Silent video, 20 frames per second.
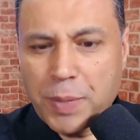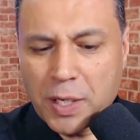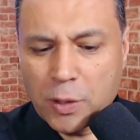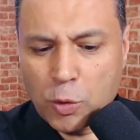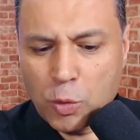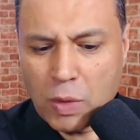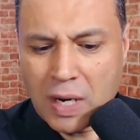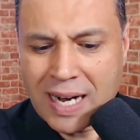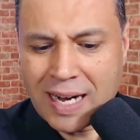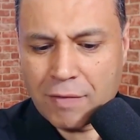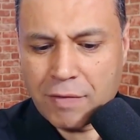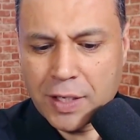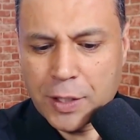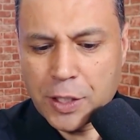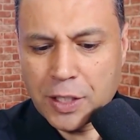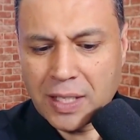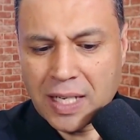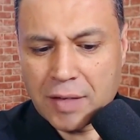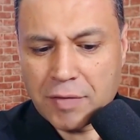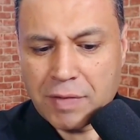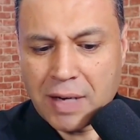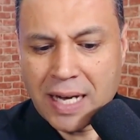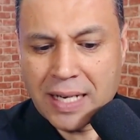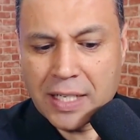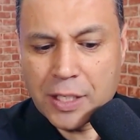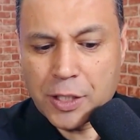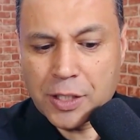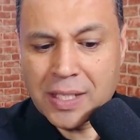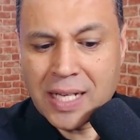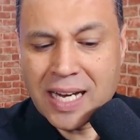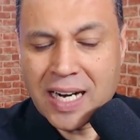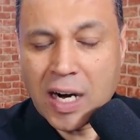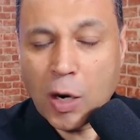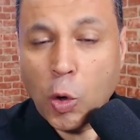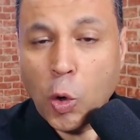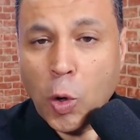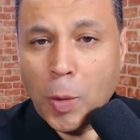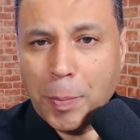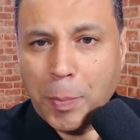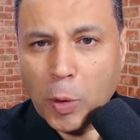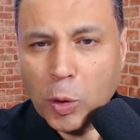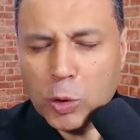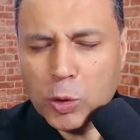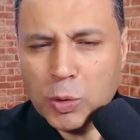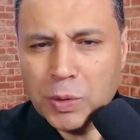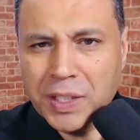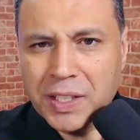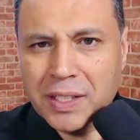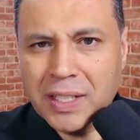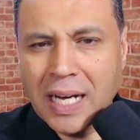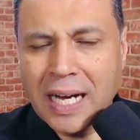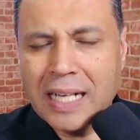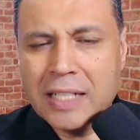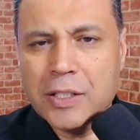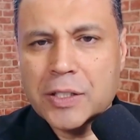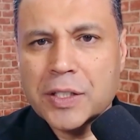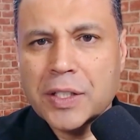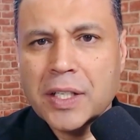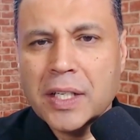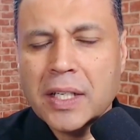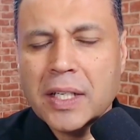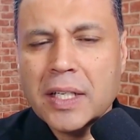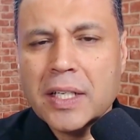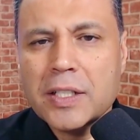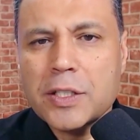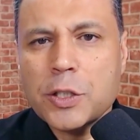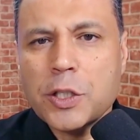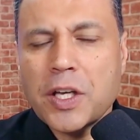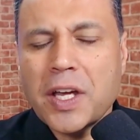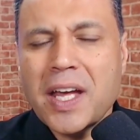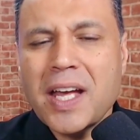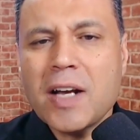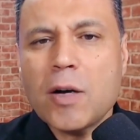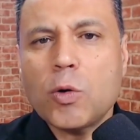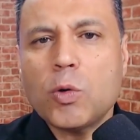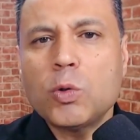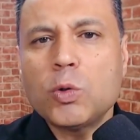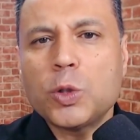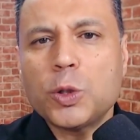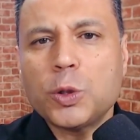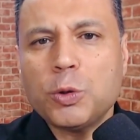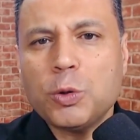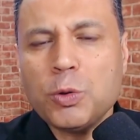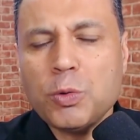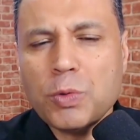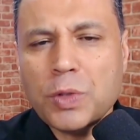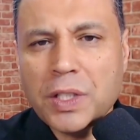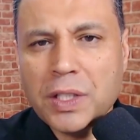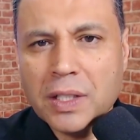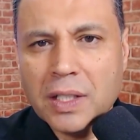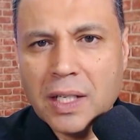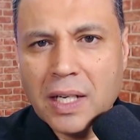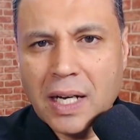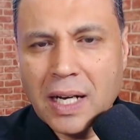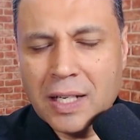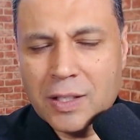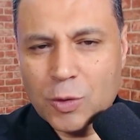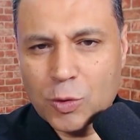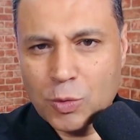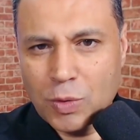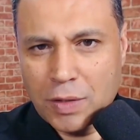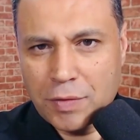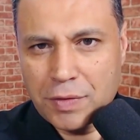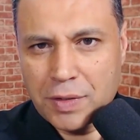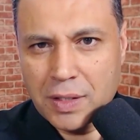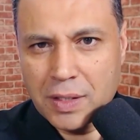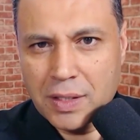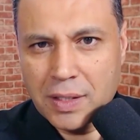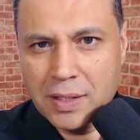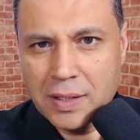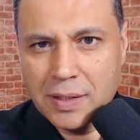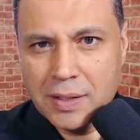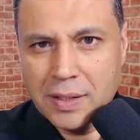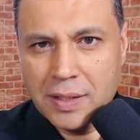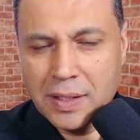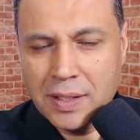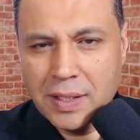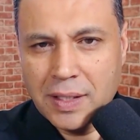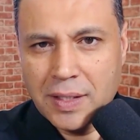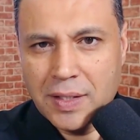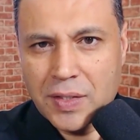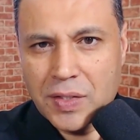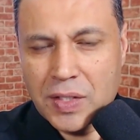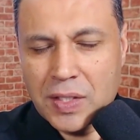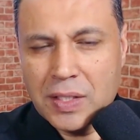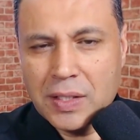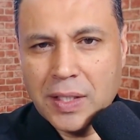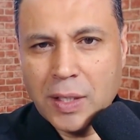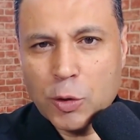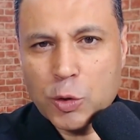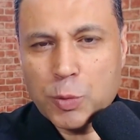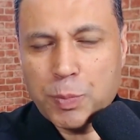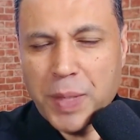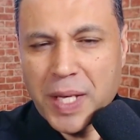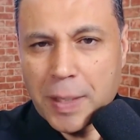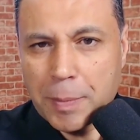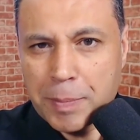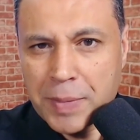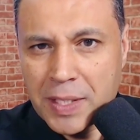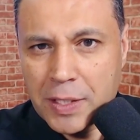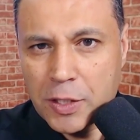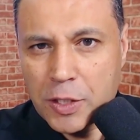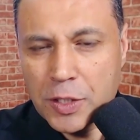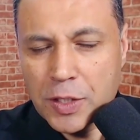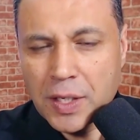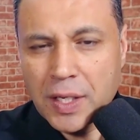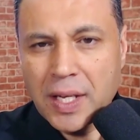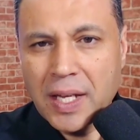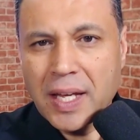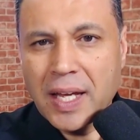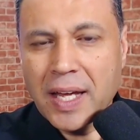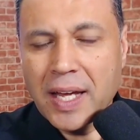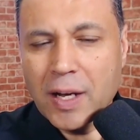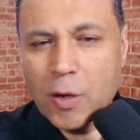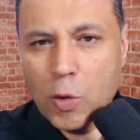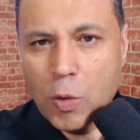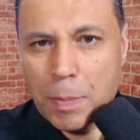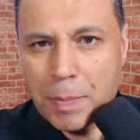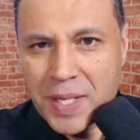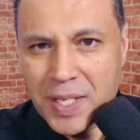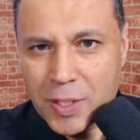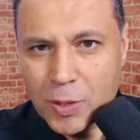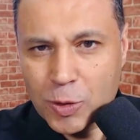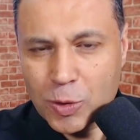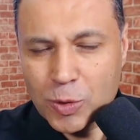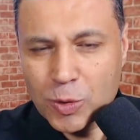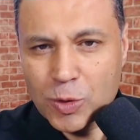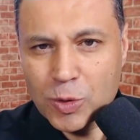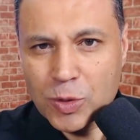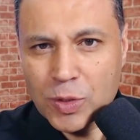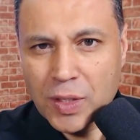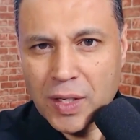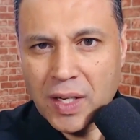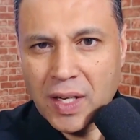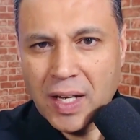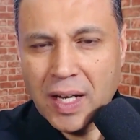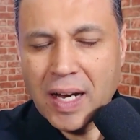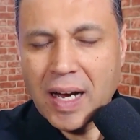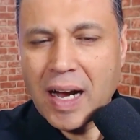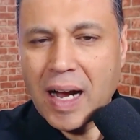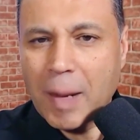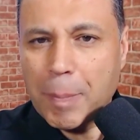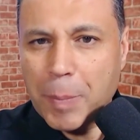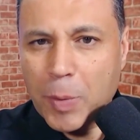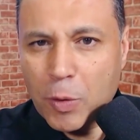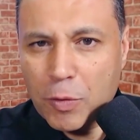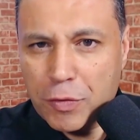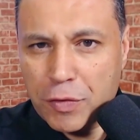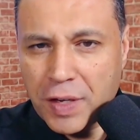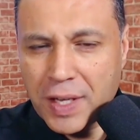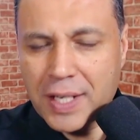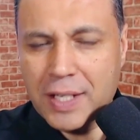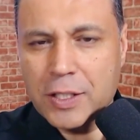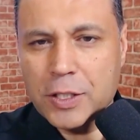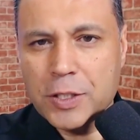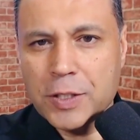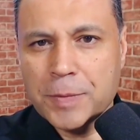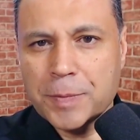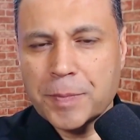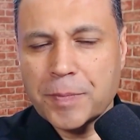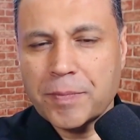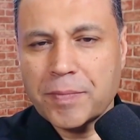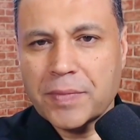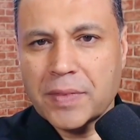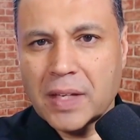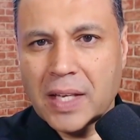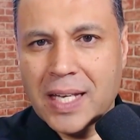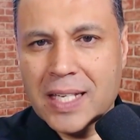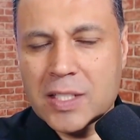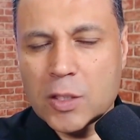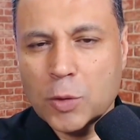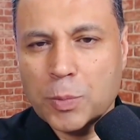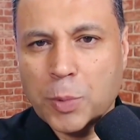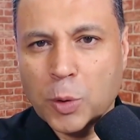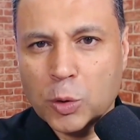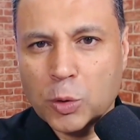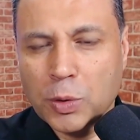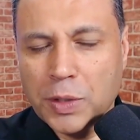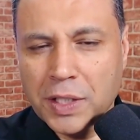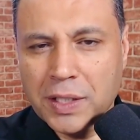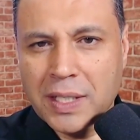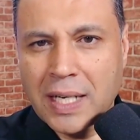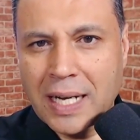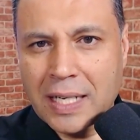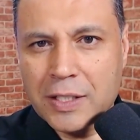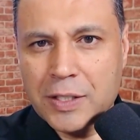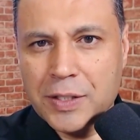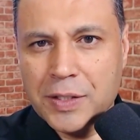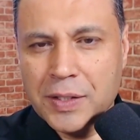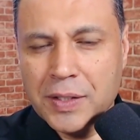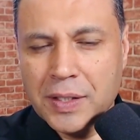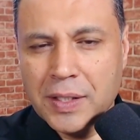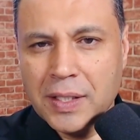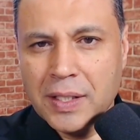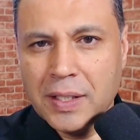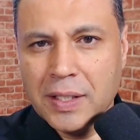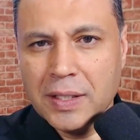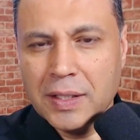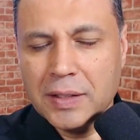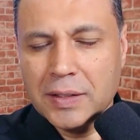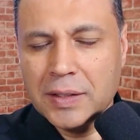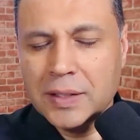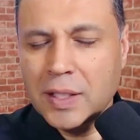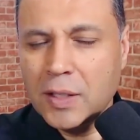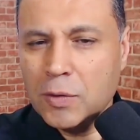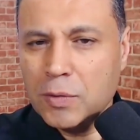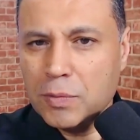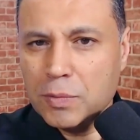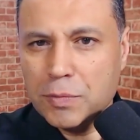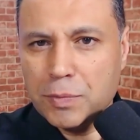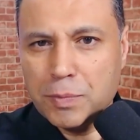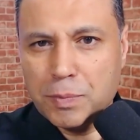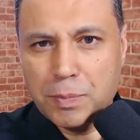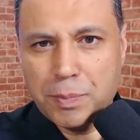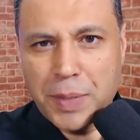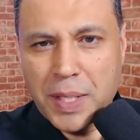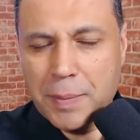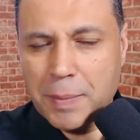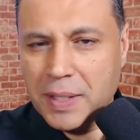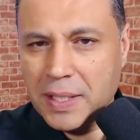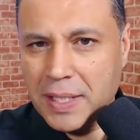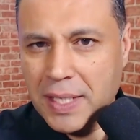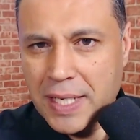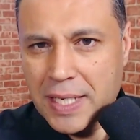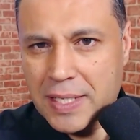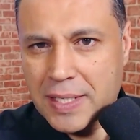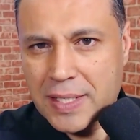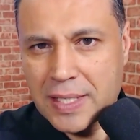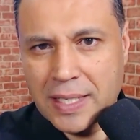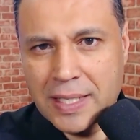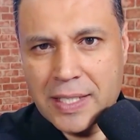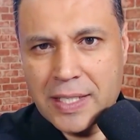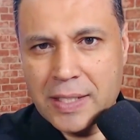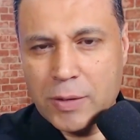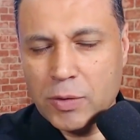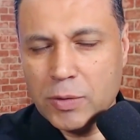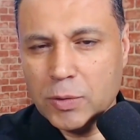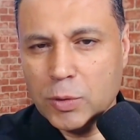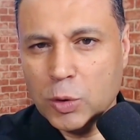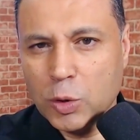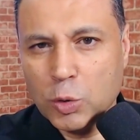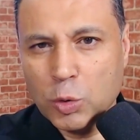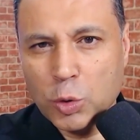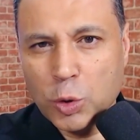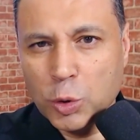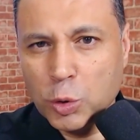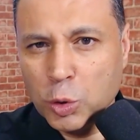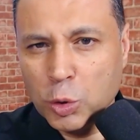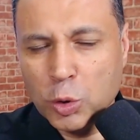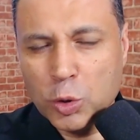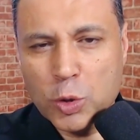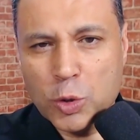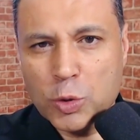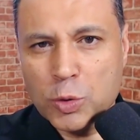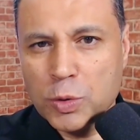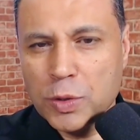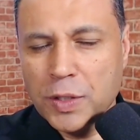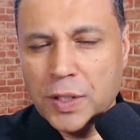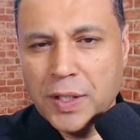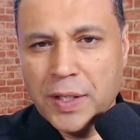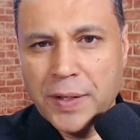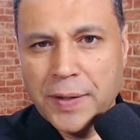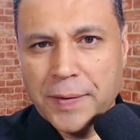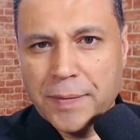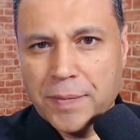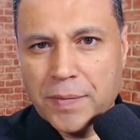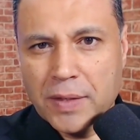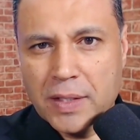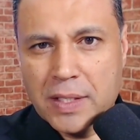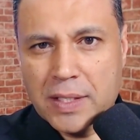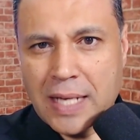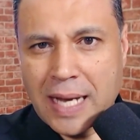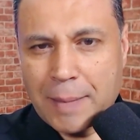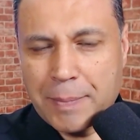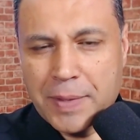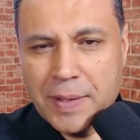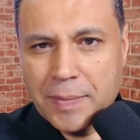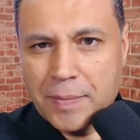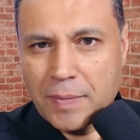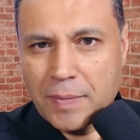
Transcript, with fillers: God will forgive you, wash you, and allow you to rebuild your life. Yes, God allows new beginnings. Take this opportunity. Don't stay proud, you know?